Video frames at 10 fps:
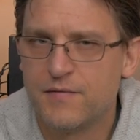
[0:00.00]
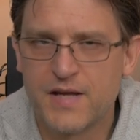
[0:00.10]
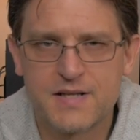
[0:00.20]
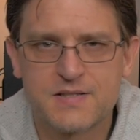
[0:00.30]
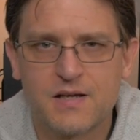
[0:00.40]

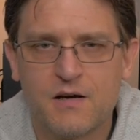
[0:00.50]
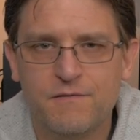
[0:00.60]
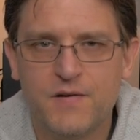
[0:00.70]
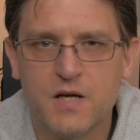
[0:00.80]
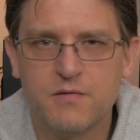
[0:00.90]
that's a
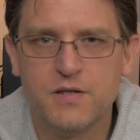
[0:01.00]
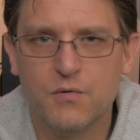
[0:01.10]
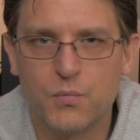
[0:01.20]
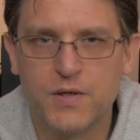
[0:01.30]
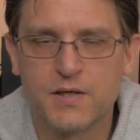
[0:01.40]
very
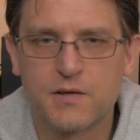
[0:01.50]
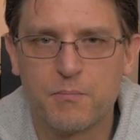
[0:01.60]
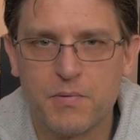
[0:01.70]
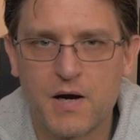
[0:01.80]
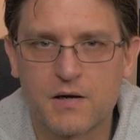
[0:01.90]
weird
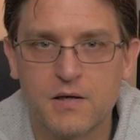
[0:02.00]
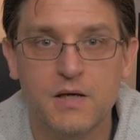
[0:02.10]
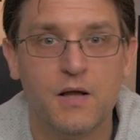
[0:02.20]
bug.